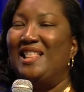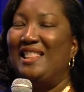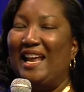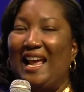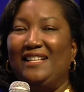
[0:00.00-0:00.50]

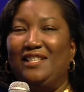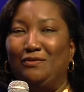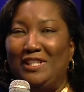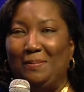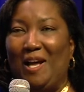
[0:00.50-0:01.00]
that has the
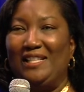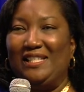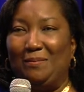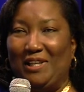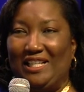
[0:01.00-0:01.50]

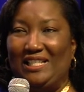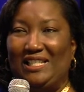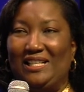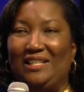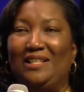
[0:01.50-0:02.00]

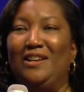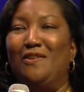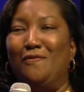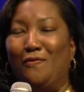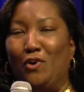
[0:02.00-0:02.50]
responsibility
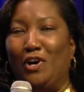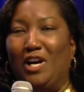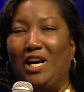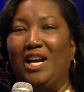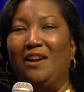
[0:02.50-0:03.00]

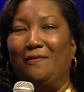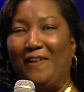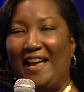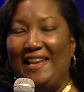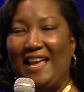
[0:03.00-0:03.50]
for
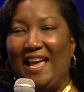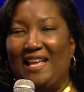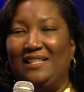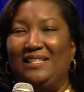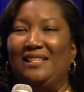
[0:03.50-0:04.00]

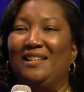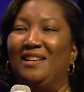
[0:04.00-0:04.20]
finance,